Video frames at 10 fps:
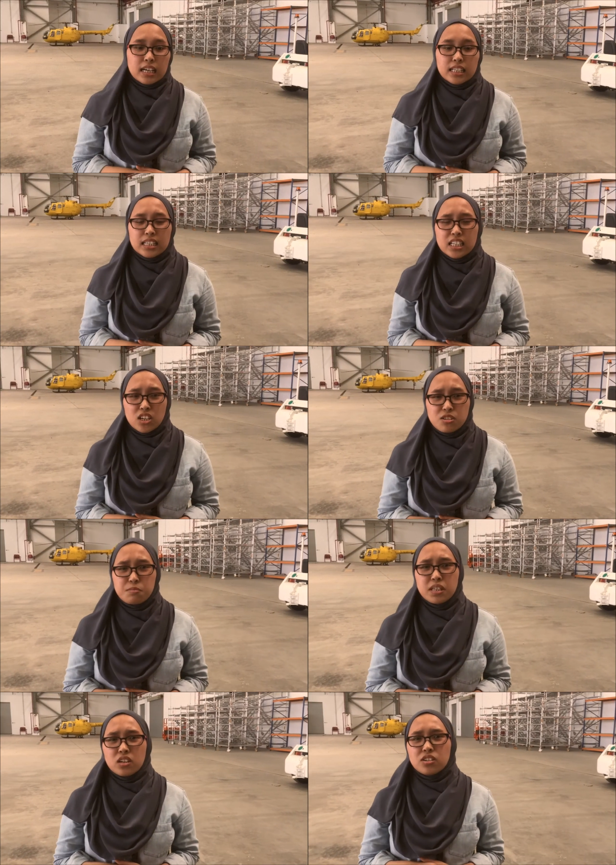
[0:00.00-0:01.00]
the
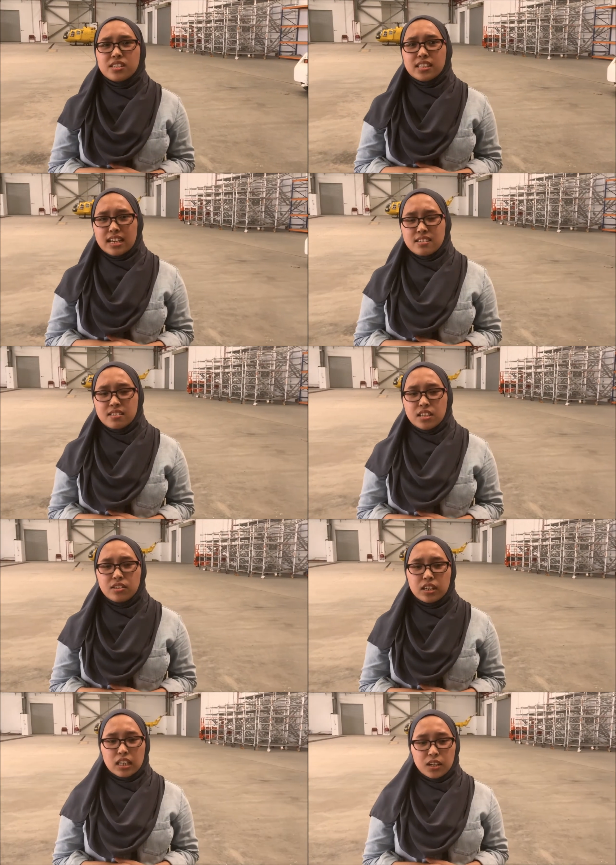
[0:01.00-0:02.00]
announcement on GST
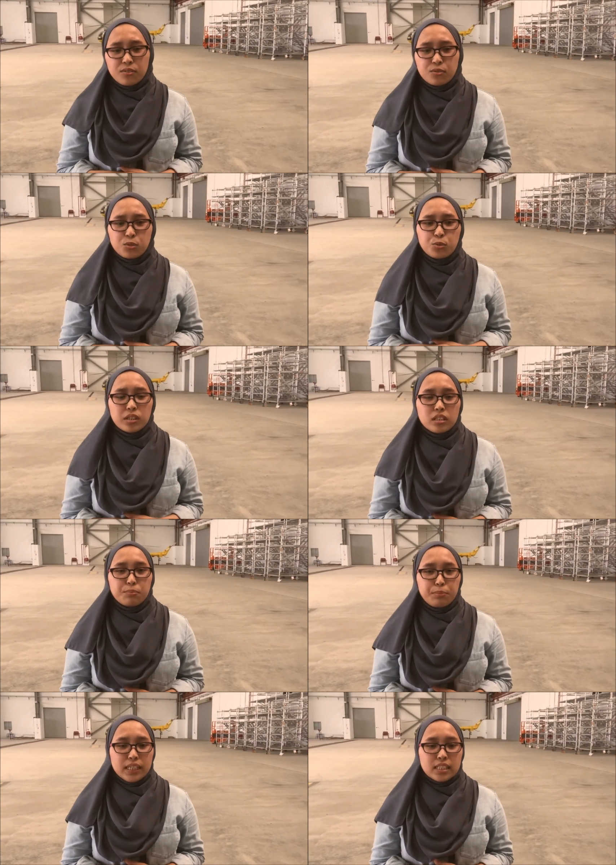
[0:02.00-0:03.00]
relief toward
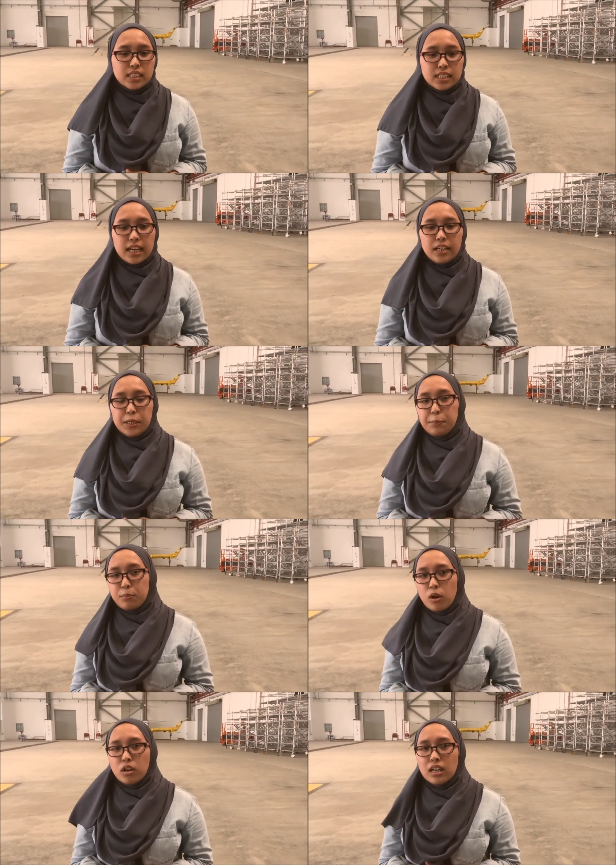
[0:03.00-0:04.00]
big ticket
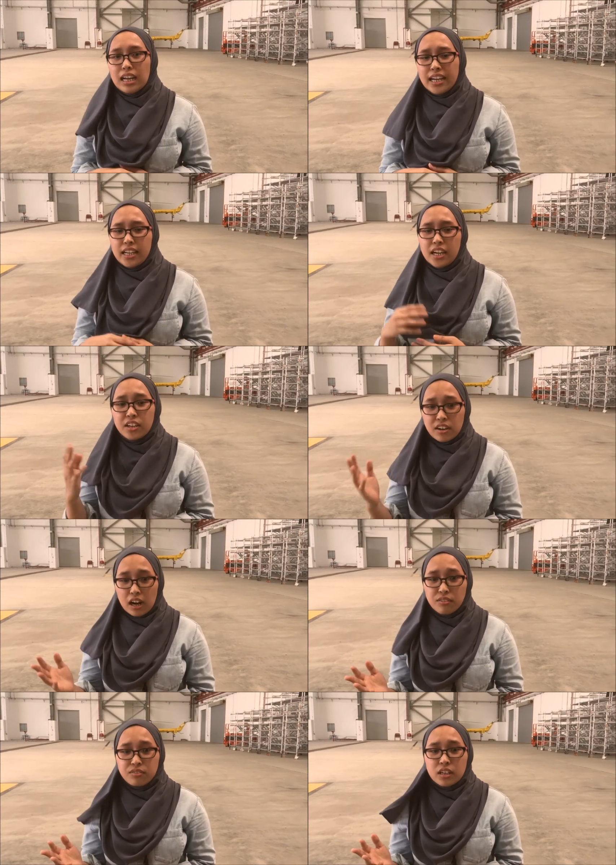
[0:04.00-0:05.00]
import like
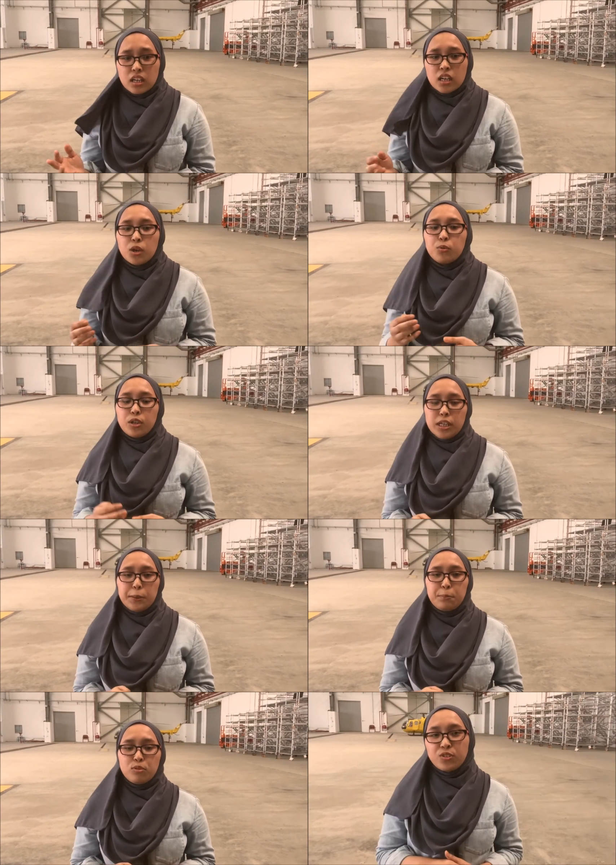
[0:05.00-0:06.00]
aircraft would
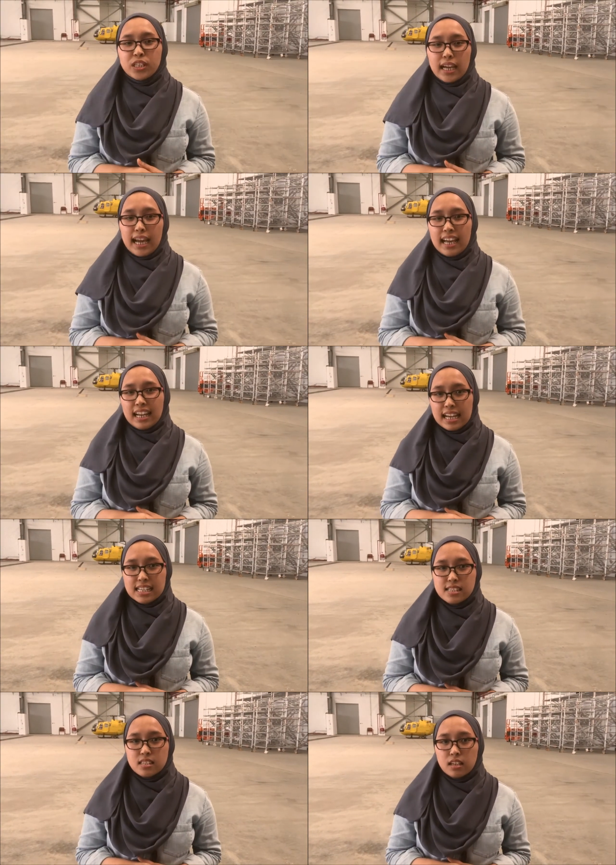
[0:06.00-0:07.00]
improve the
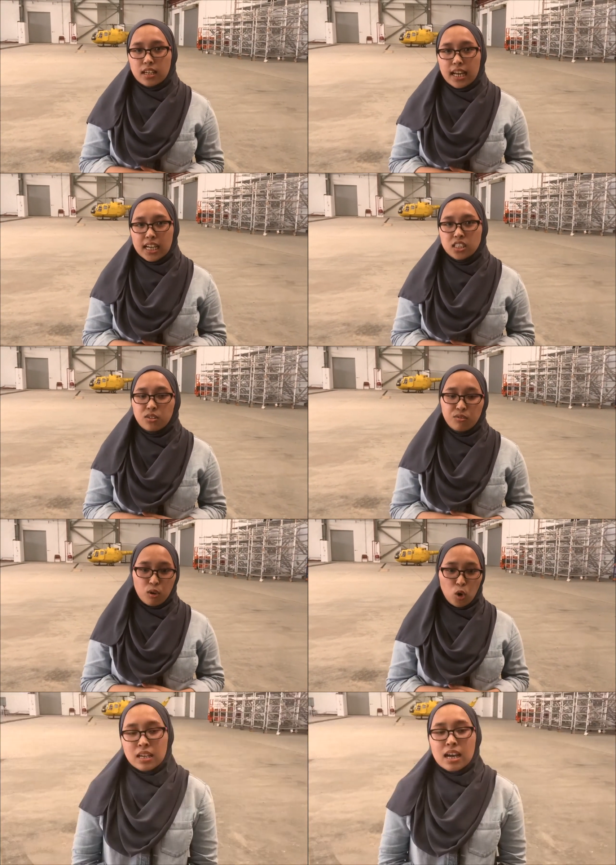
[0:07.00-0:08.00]
airline's cash
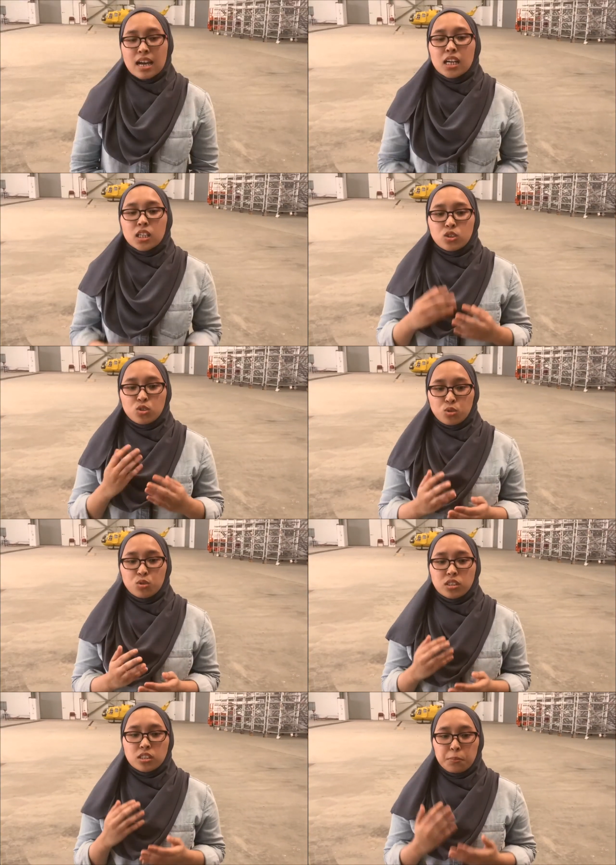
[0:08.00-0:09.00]
flow
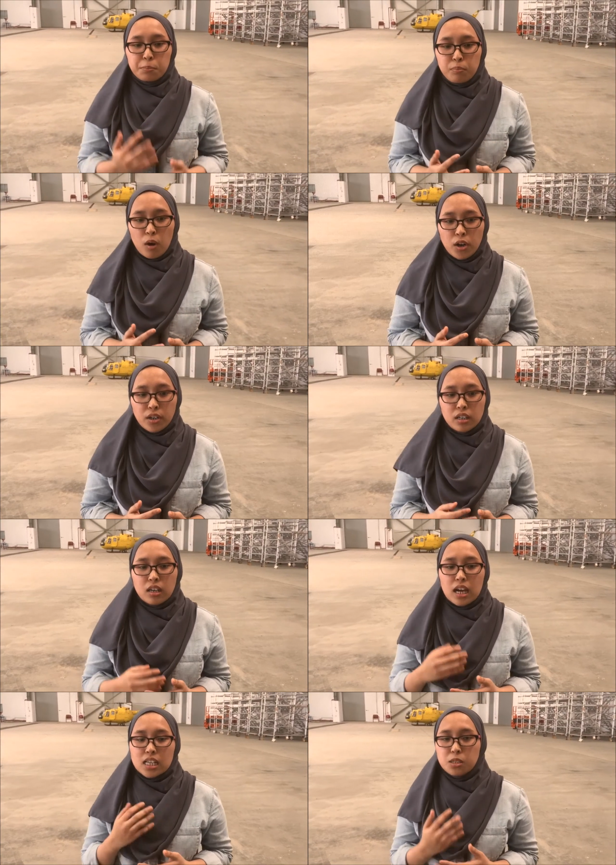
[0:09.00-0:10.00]
to support
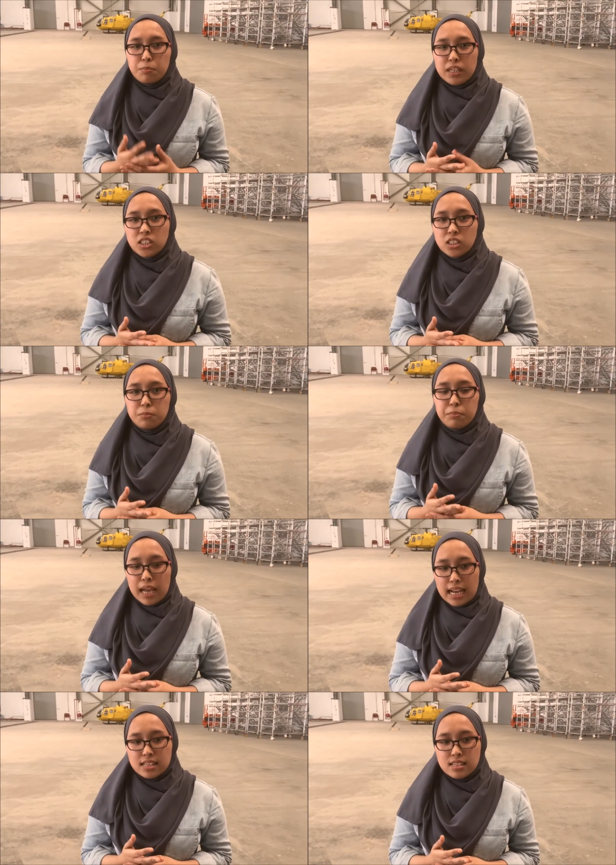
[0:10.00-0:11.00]
expansion
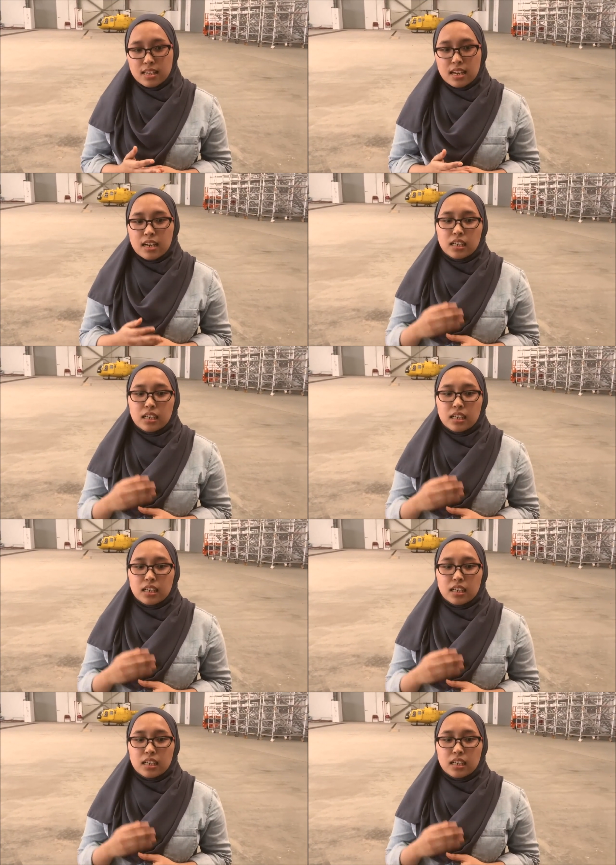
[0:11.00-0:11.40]
plans,